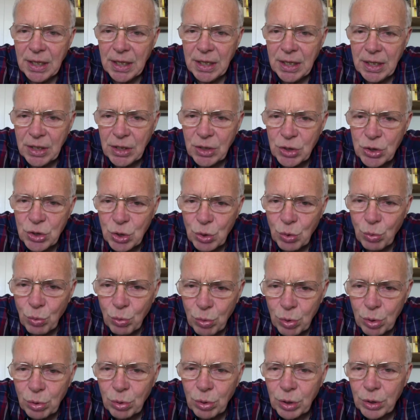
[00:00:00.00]
his
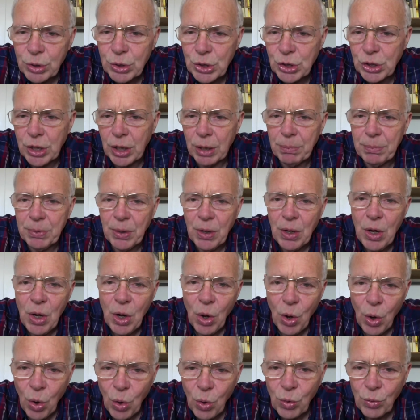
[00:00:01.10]
rulership
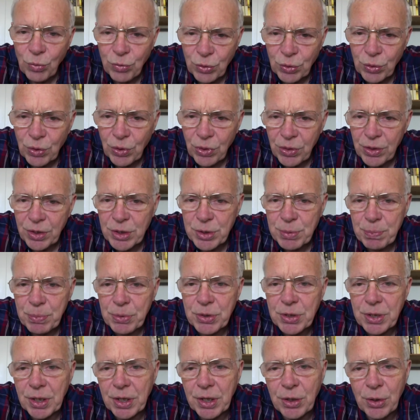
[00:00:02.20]
over this
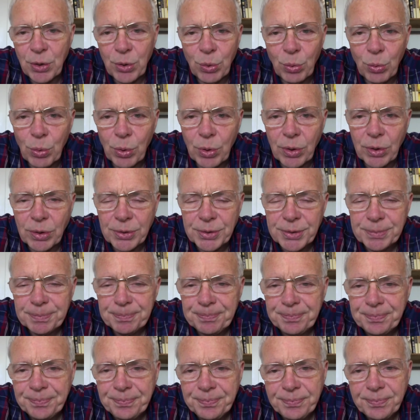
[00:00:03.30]
particular world.
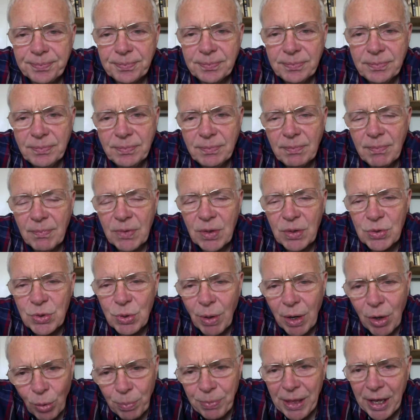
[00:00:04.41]
So
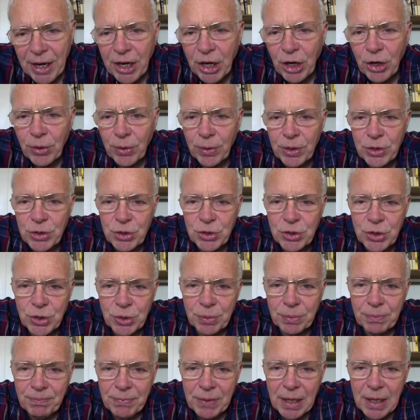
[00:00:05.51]
I hope that encourages you.
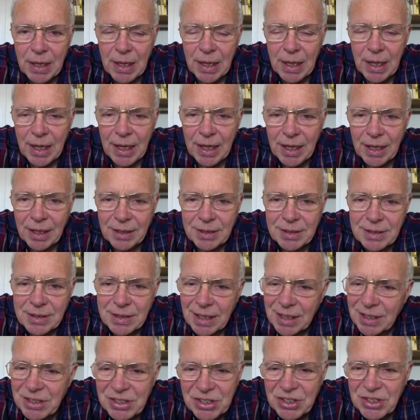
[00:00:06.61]
It's,
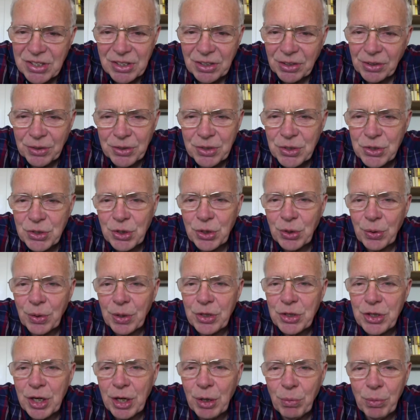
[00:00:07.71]
it's still
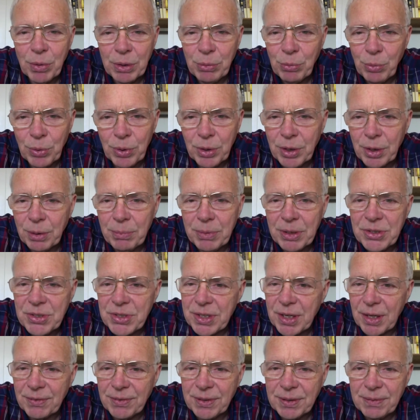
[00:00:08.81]
discouraging when we're in the
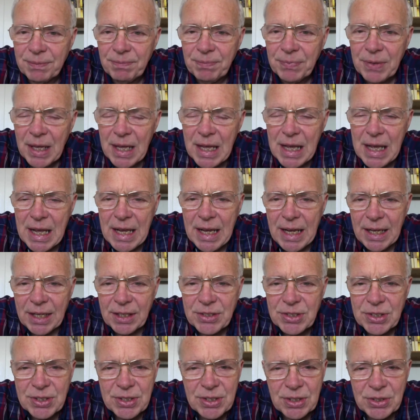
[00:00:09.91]
midst of it.
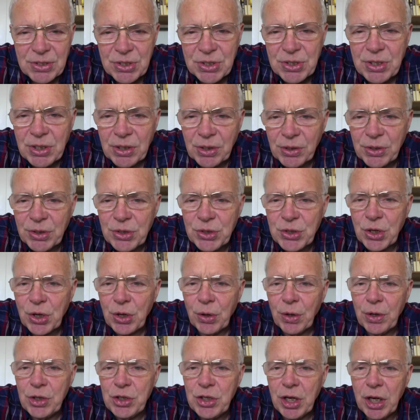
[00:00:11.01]
It's still
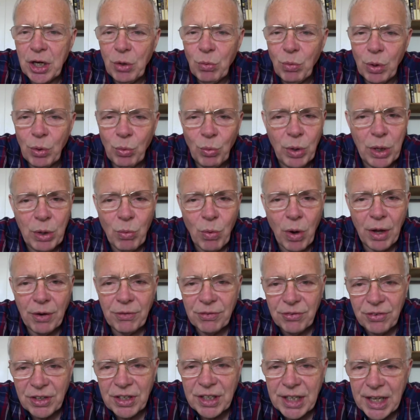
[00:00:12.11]
discouraging when we
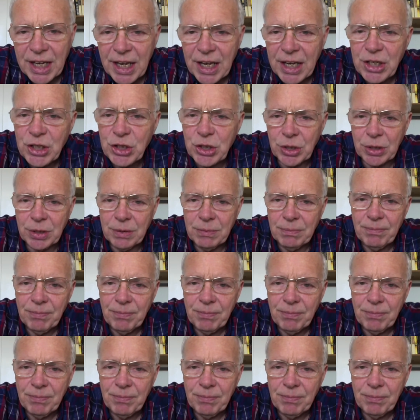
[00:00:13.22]
want vindication.